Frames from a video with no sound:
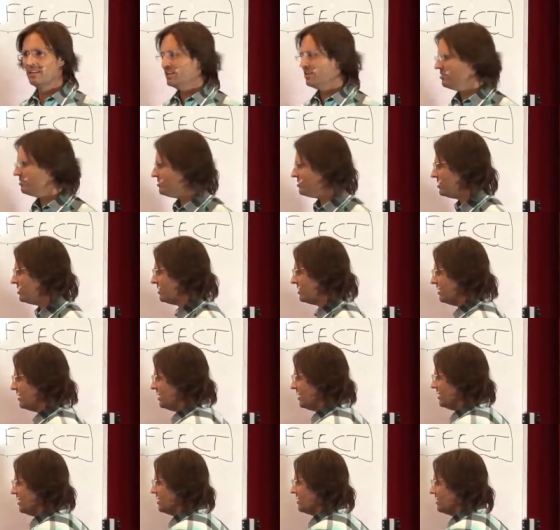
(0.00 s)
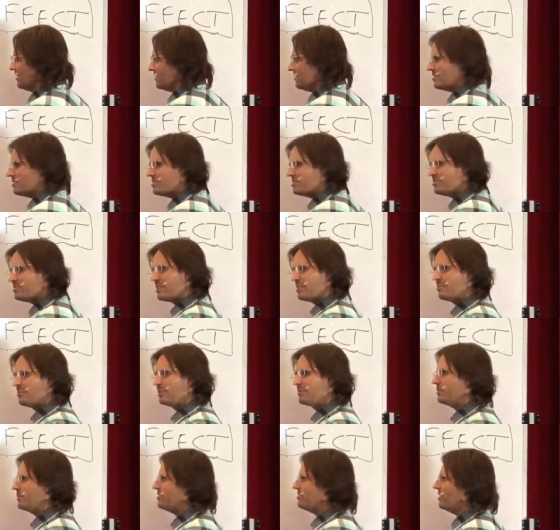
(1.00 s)
You see, this is
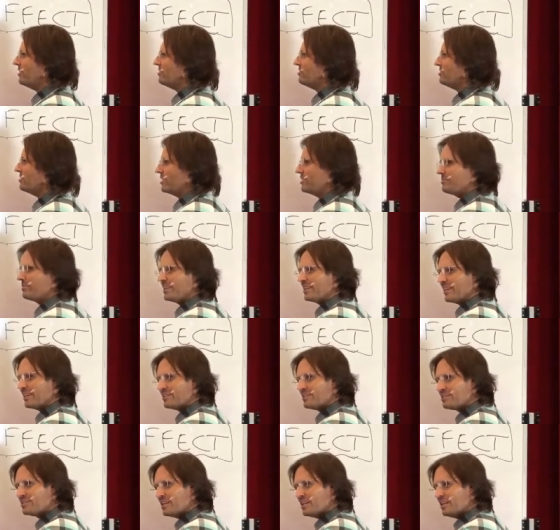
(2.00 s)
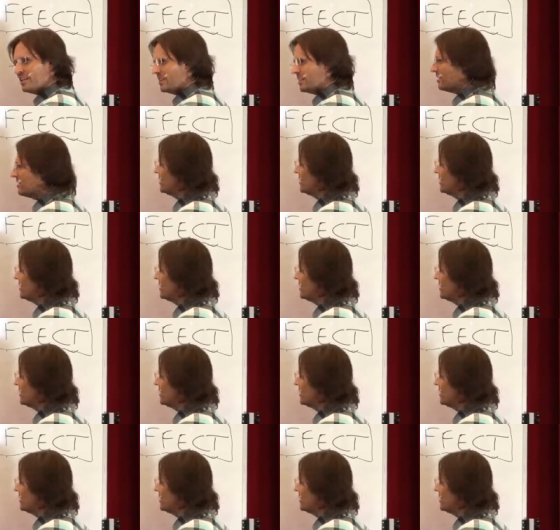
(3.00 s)
something we don't generally understand.